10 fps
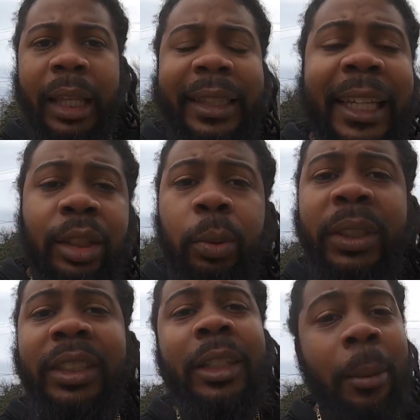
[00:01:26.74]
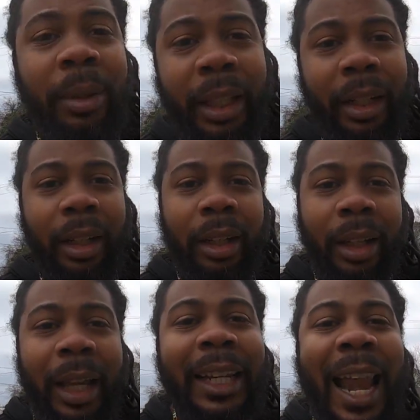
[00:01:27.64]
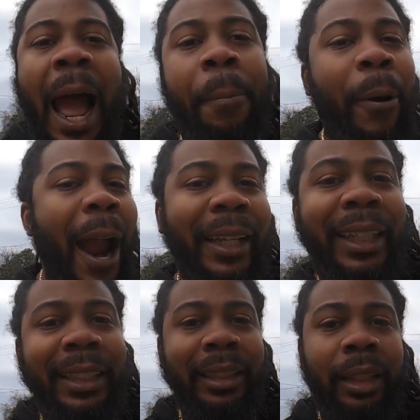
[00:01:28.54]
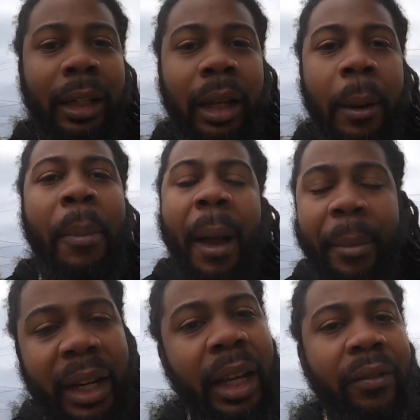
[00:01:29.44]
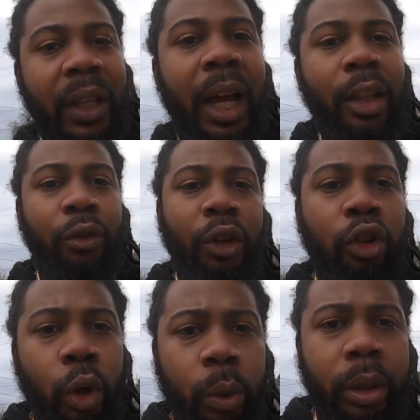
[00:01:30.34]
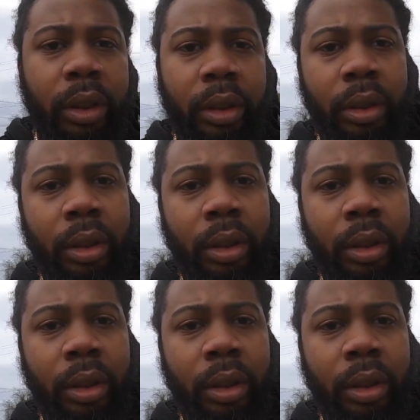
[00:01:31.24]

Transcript: This was something not practiced by many of the other recruiters.